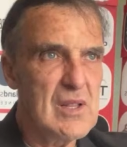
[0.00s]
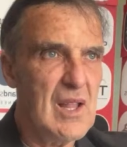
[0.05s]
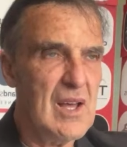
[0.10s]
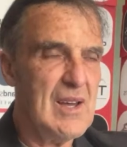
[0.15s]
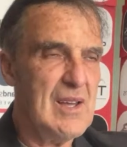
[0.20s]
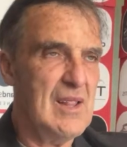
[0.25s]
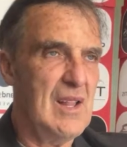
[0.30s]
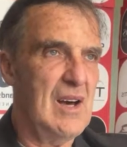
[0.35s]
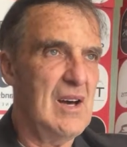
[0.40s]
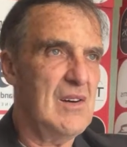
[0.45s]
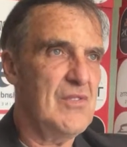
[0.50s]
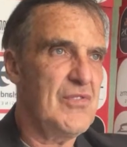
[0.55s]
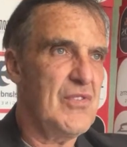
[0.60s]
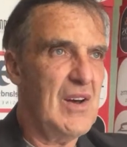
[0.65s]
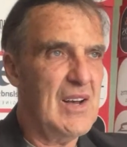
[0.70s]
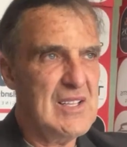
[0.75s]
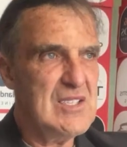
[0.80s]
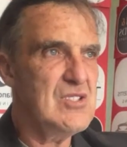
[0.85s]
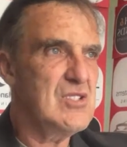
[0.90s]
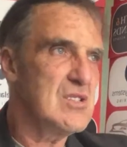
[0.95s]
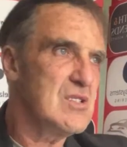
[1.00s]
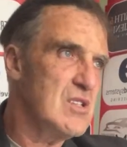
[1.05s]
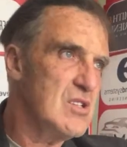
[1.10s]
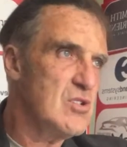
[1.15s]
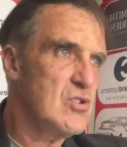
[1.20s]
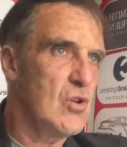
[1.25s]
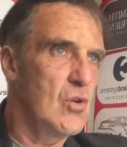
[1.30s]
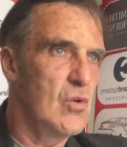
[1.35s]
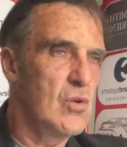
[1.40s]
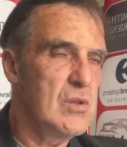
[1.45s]
Latty Laugh, injured and
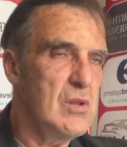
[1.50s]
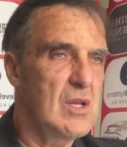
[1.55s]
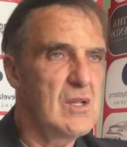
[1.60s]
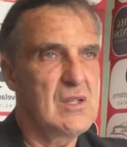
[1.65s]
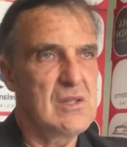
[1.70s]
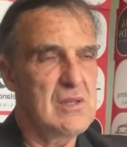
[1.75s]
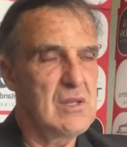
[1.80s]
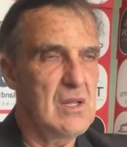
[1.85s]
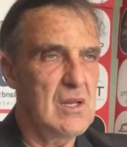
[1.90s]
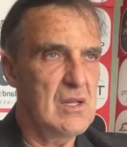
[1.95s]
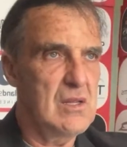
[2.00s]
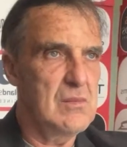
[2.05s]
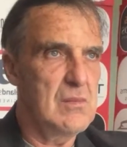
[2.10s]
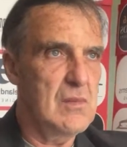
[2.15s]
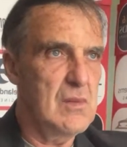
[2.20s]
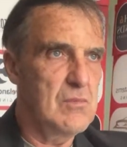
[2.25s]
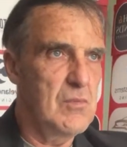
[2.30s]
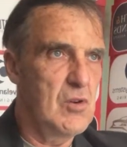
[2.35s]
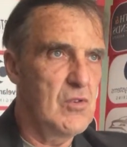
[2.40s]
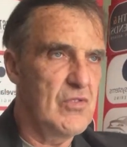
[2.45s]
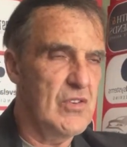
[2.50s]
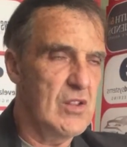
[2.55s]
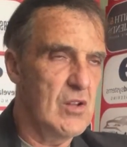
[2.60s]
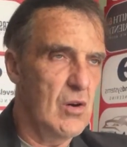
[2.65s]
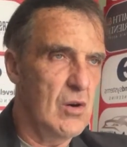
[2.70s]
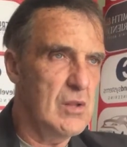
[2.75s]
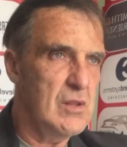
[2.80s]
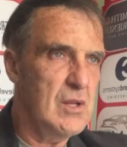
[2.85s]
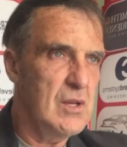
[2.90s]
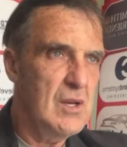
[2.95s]
going and moving
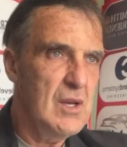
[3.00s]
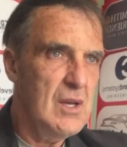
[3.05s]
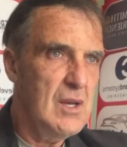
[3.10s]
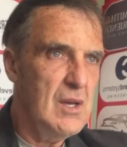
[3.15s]
on.